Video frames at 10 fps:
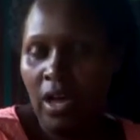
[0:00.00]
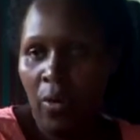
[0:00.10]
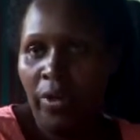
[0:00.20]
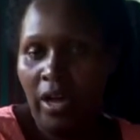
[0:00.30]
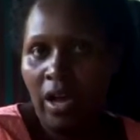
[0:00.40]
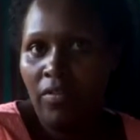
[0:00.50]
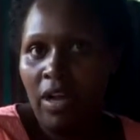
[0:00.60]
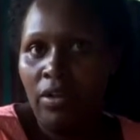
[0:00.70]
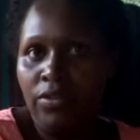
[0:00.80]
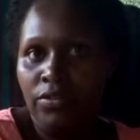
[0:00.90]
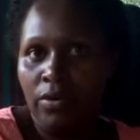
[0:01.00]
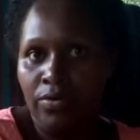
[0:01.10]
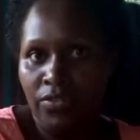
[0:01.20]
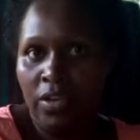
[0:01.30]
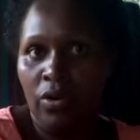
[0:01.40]
Now we have a lot
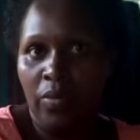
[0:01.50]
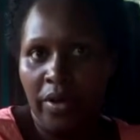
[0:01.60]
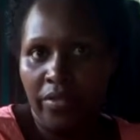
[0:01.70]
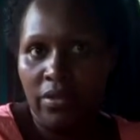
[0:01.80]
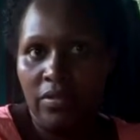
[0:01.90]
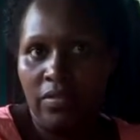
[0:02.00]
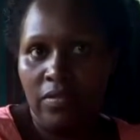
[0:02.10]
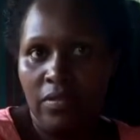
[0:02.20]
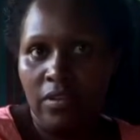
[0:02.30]
of single mothers,